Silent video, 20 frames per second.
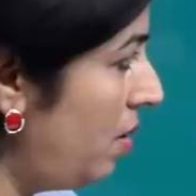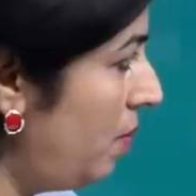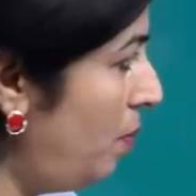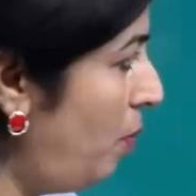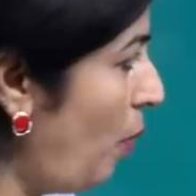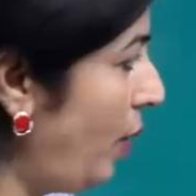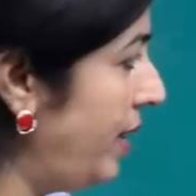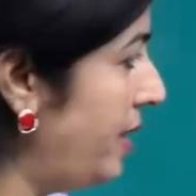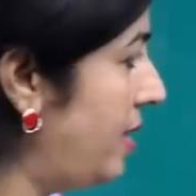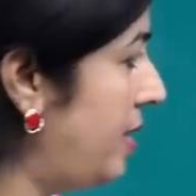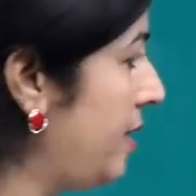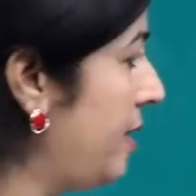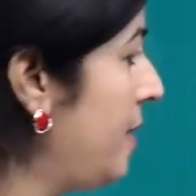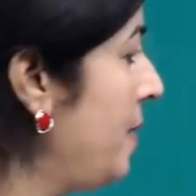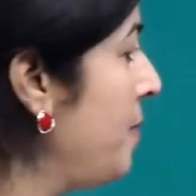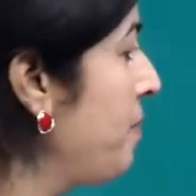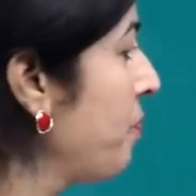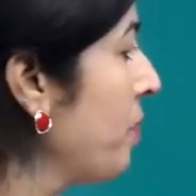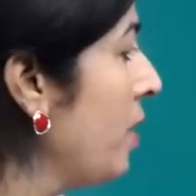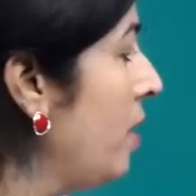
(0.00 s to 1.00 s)
point.
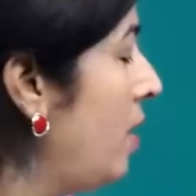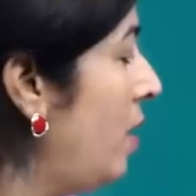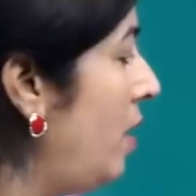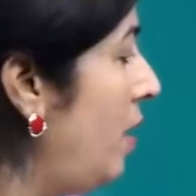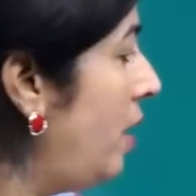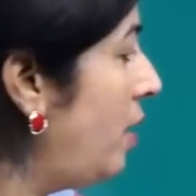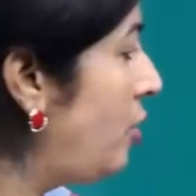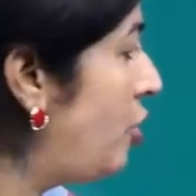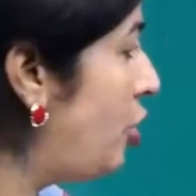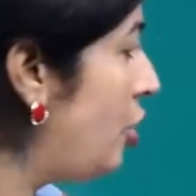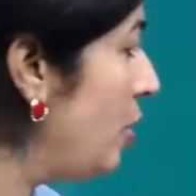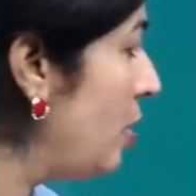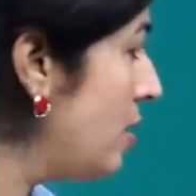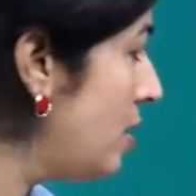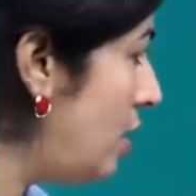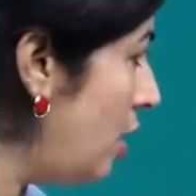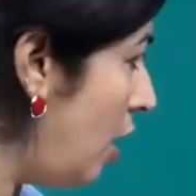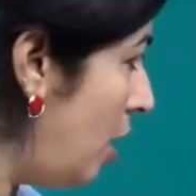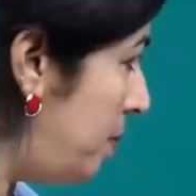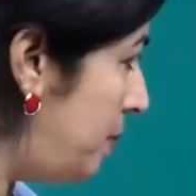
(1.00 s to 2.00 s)
Now
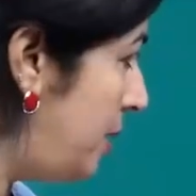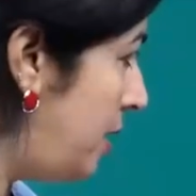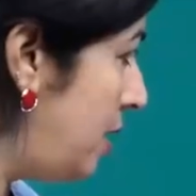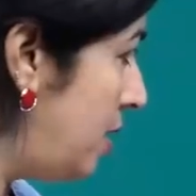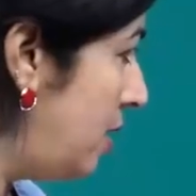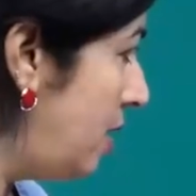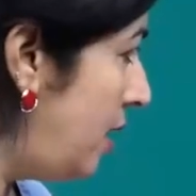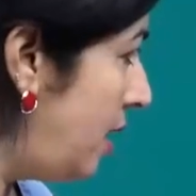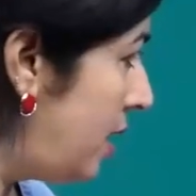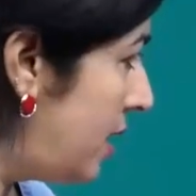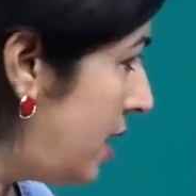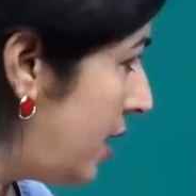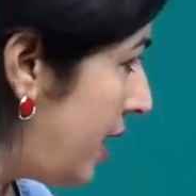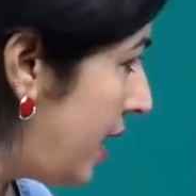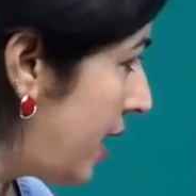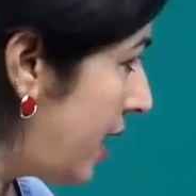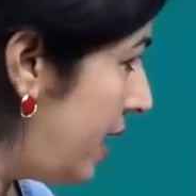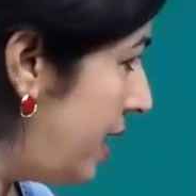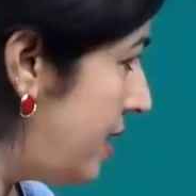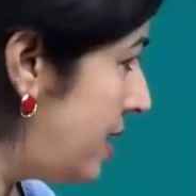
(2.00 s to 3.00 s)
choose the option that
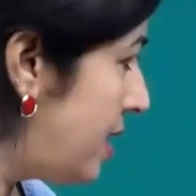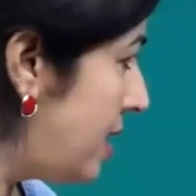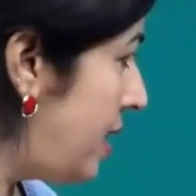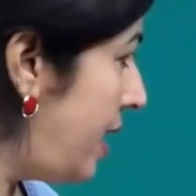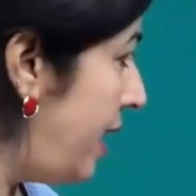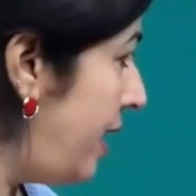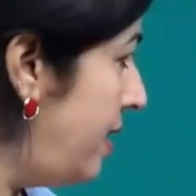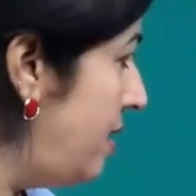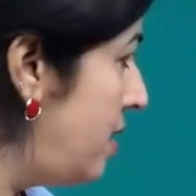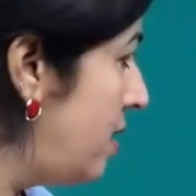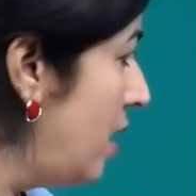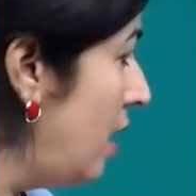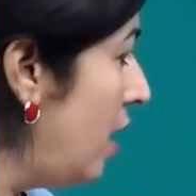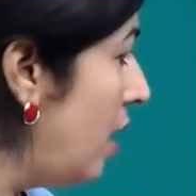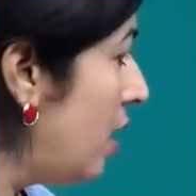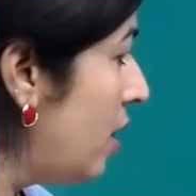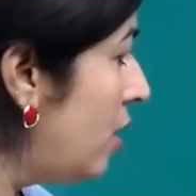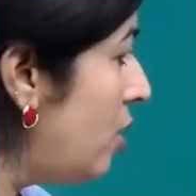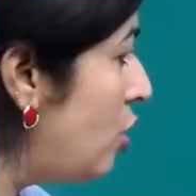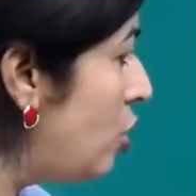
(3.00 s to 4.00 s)
correctly states
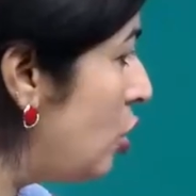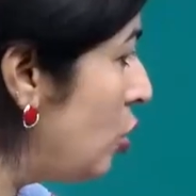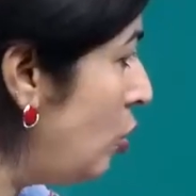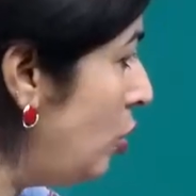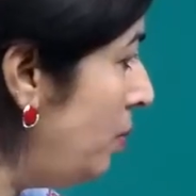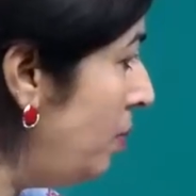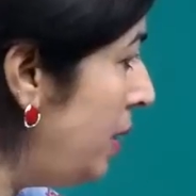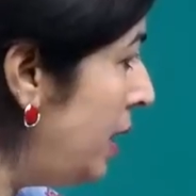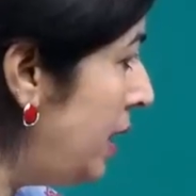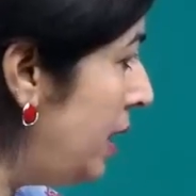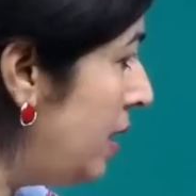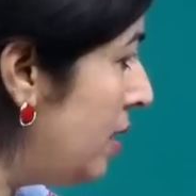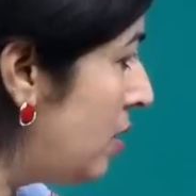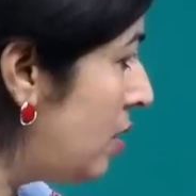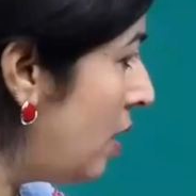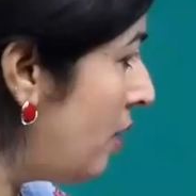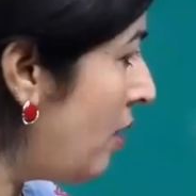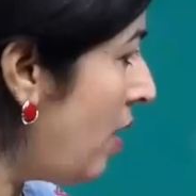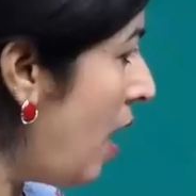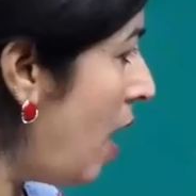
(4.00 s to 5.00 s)
the two
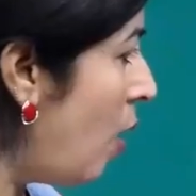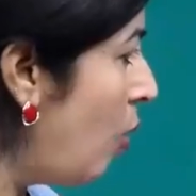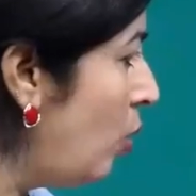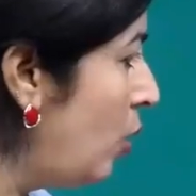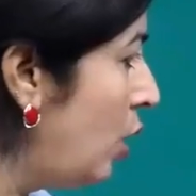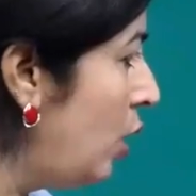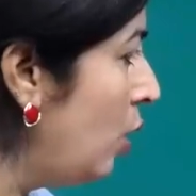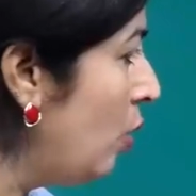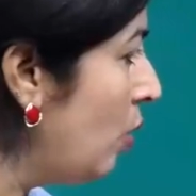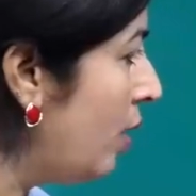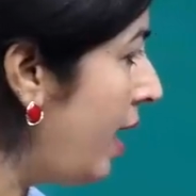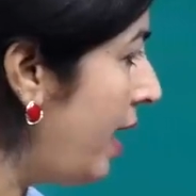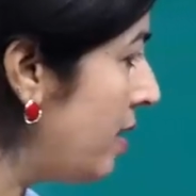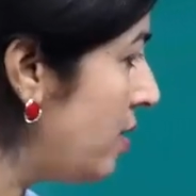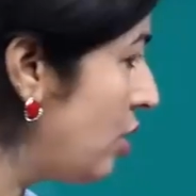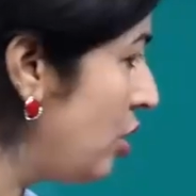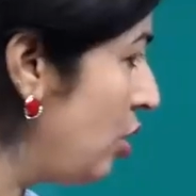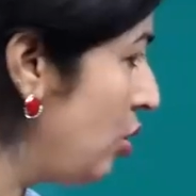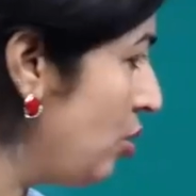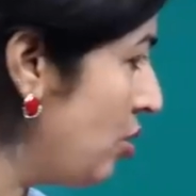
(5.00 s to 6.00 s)
meanings of outlook
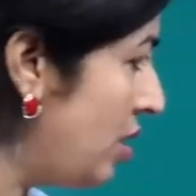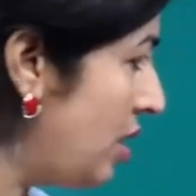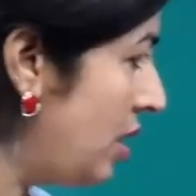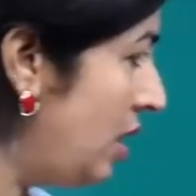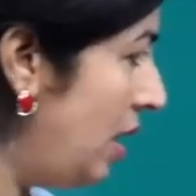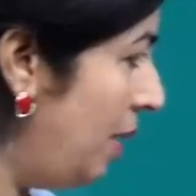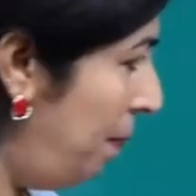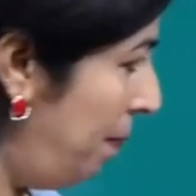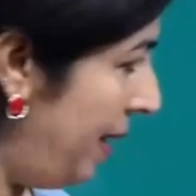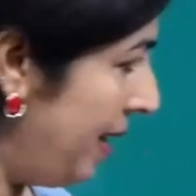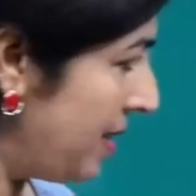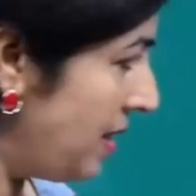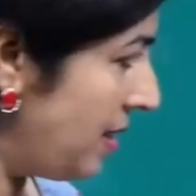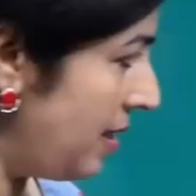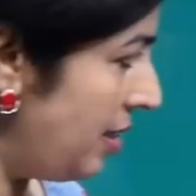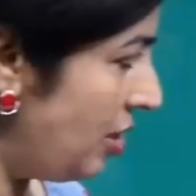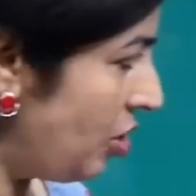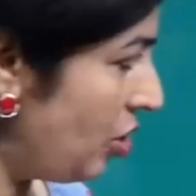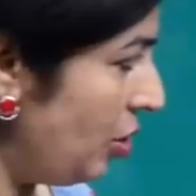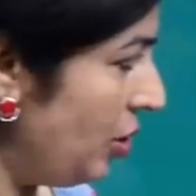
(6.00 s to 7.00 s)
as used in the
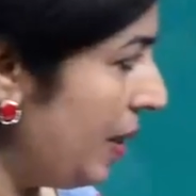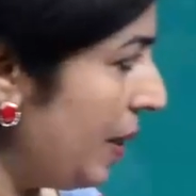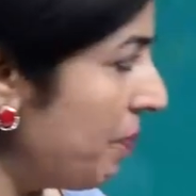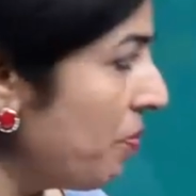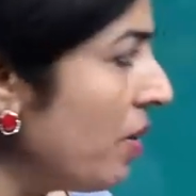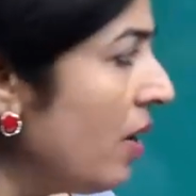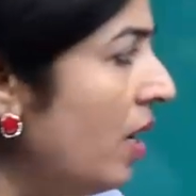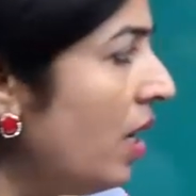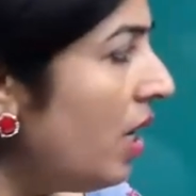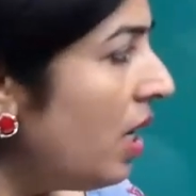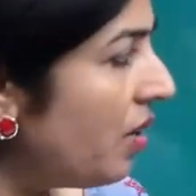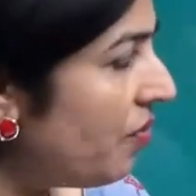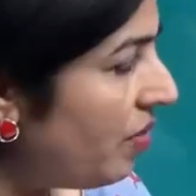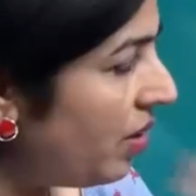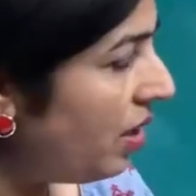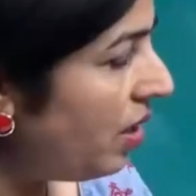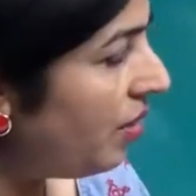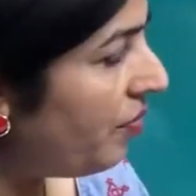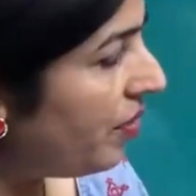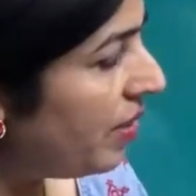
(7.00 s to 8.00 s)
passage. Okay,
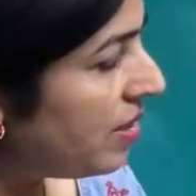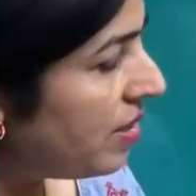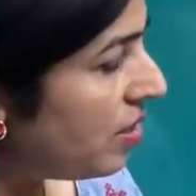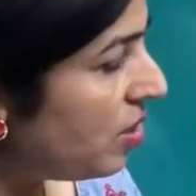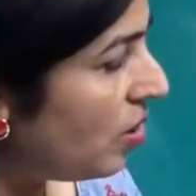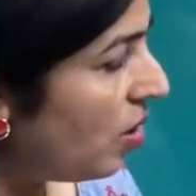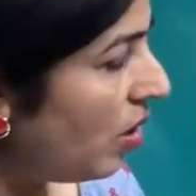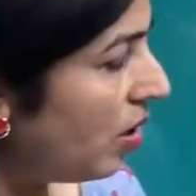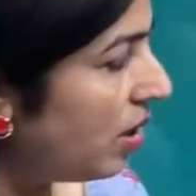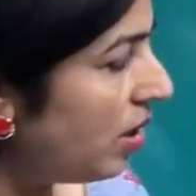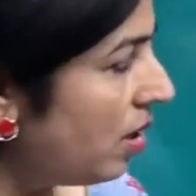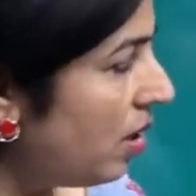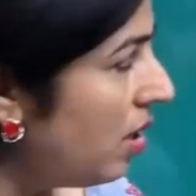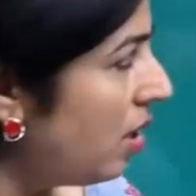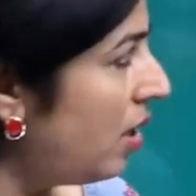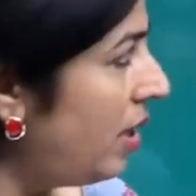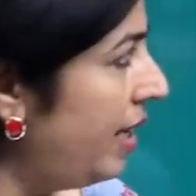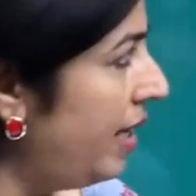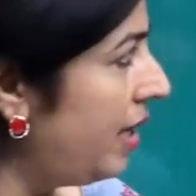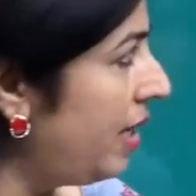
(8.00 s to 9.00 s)
even if it's not
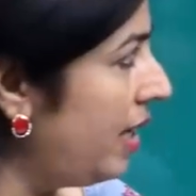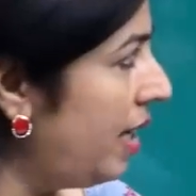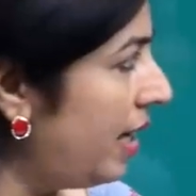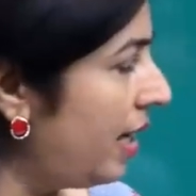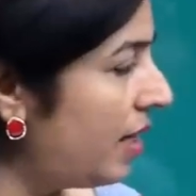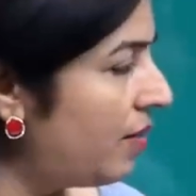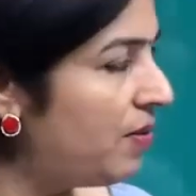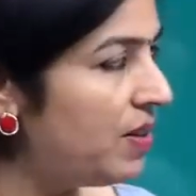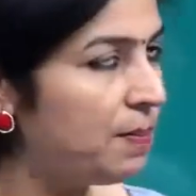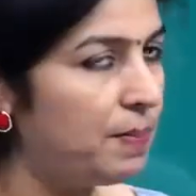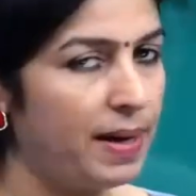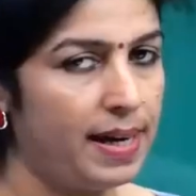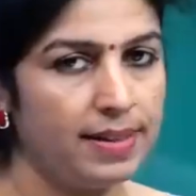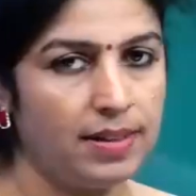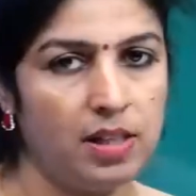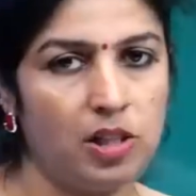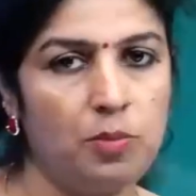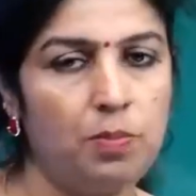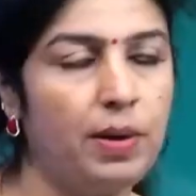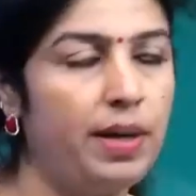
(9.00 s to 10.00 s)
anything connected with
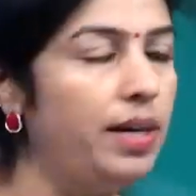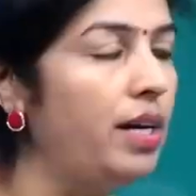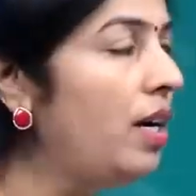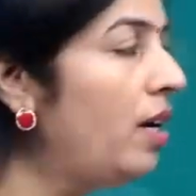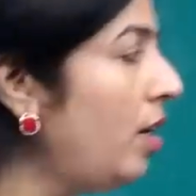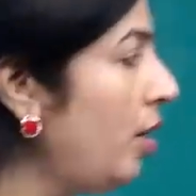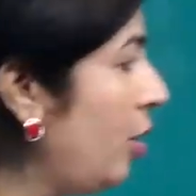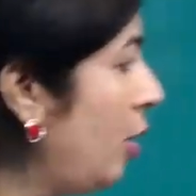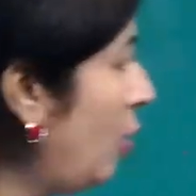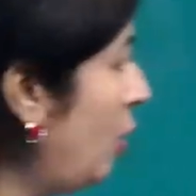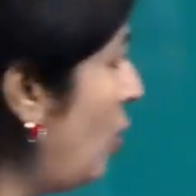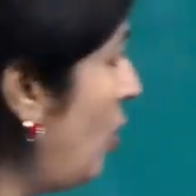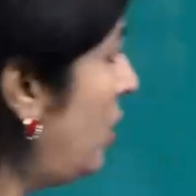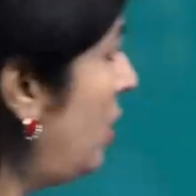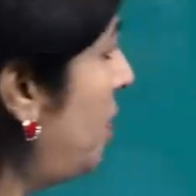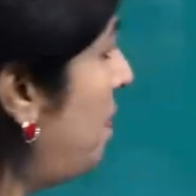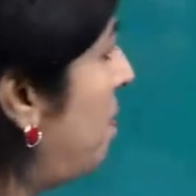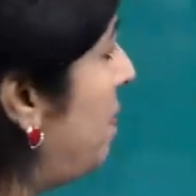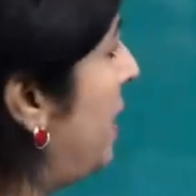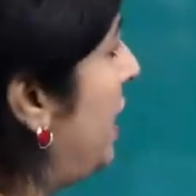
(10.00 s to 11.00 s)
passage, but you know
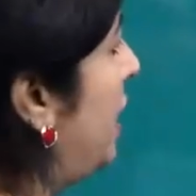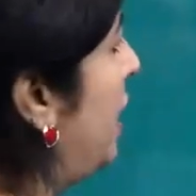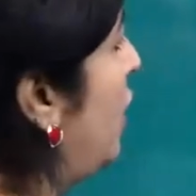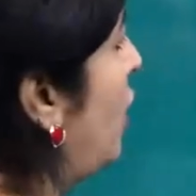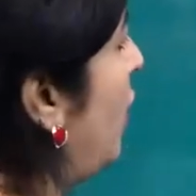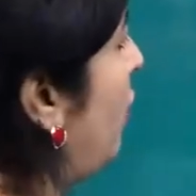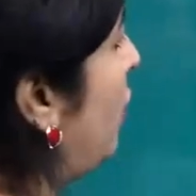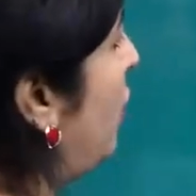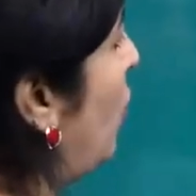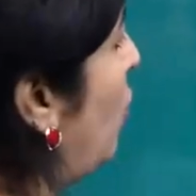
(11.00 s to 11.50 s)
the meaning of